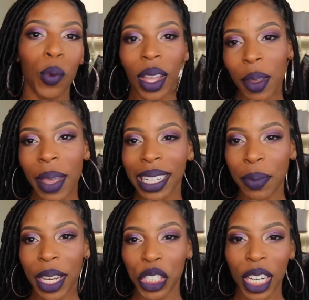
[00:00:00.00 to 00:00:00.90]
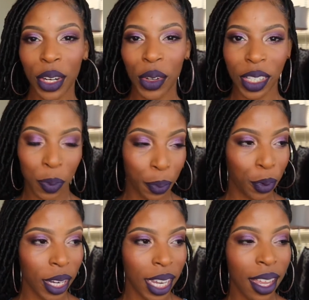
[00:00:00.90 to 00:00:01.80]
Welcome back to my channel. It's
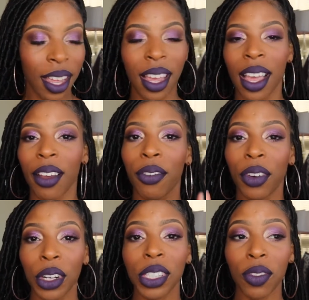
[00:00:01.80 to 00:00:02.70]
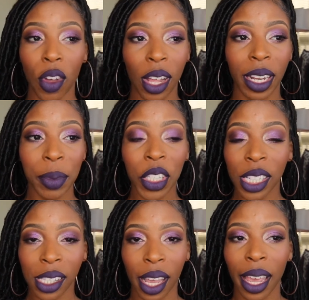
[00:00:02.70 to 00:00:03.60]
Bree. First of all, let me
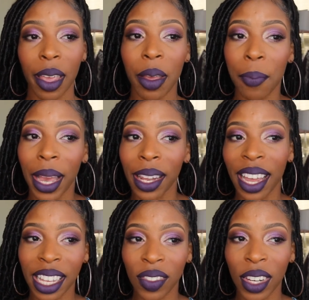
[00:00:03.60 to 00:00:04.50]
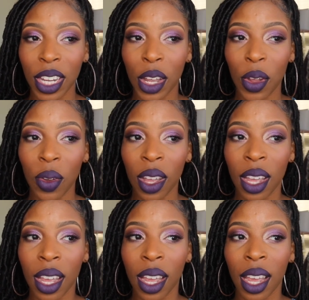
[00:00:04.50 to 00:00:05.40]
just say, my last video,
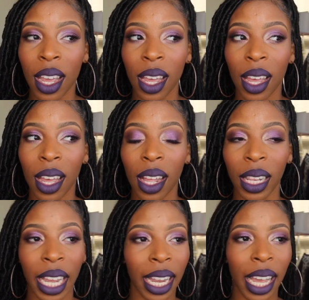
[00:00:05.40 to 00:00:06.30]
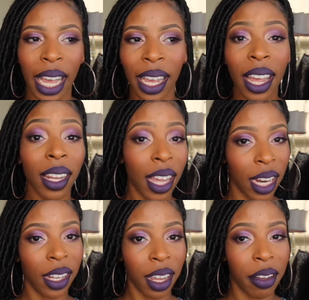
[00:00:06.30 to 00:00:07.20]
like, I got a lot
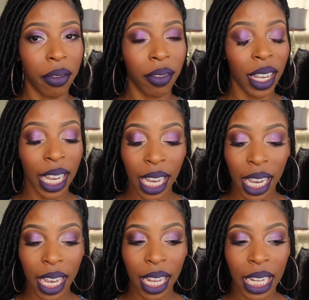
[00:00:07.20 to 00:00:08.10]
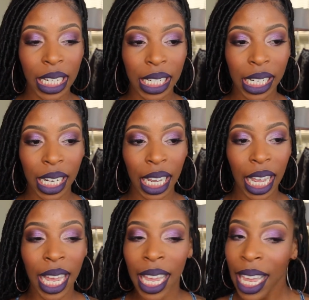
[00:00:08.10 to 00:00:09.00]
of love and
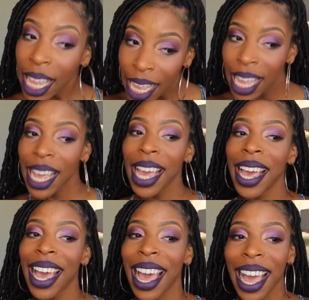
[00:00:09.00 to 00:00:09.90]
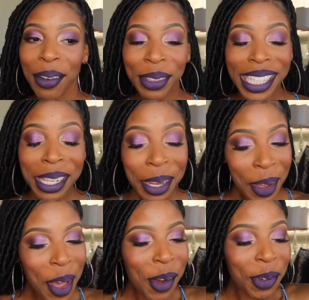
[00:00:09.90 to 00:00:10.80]
I was a little
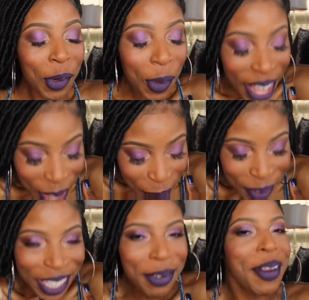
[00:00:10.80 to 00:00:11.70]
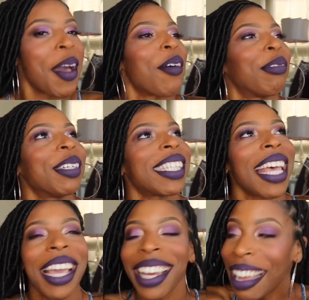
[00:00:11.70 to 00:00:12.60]
overwhelmed, you know. I was
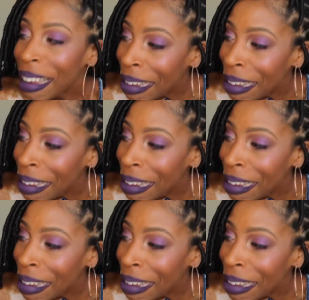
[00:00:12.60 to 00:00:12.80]
like,